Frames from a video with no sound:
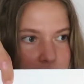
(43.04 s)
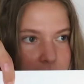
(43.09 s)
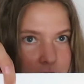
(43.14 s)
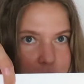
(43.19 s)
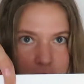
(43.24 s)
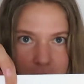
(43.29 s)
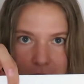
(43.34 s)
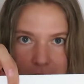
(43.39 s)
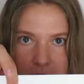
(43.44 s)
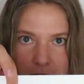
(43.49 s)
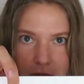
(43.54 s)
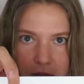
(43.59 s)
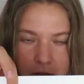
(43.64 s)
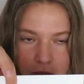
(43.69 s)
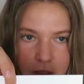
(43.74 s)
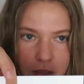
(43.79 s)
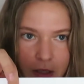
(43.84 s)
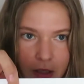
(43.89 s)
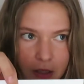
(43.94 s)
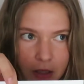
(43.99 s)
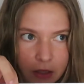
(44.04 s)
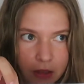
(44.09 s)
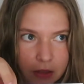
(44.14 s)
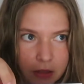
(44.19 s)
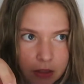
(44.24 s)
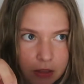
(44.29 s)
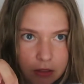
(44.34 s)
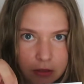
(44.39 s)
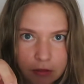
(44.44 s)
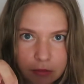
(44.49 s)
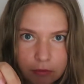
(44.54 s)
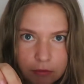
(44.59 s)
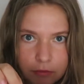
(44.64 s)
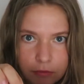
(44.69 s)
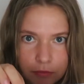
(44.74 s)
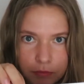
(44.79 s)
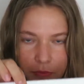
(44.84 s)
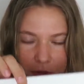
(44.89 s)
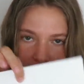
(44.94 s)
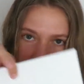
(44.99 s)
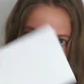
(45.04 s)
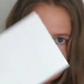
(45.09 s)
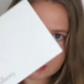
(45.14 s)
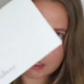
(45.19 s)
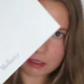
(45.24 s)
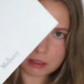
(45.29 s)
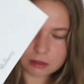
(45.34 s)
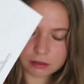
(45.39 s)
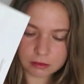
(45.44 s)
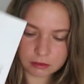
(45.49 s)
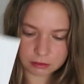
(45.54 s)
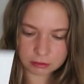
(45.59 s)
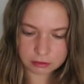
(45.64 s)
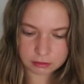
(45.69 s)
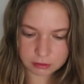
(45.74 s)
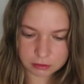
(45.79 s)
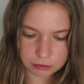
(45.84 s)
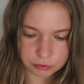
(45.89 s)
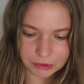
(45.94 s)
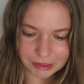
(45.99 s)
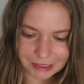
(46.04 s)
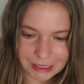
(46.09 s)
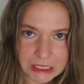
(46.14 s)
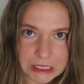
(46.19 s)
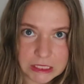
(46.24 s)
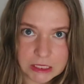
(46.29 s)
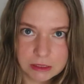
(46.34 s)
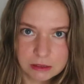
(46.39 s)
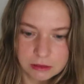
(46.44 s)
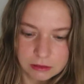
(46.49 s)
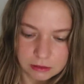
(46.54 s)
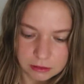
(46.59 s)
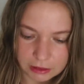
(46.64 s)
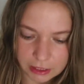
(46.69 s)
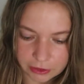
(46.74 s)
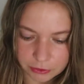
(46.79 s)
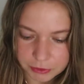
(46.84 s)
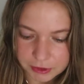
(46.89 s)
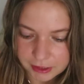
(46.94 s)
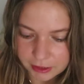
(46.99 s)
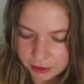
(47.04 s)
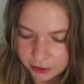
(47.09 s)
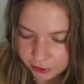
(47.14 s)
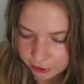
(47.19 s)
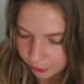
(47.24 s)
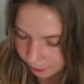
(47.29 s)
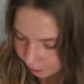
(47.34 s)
thing called? The bill of sale? The receipt? Yeah, the receipt, there you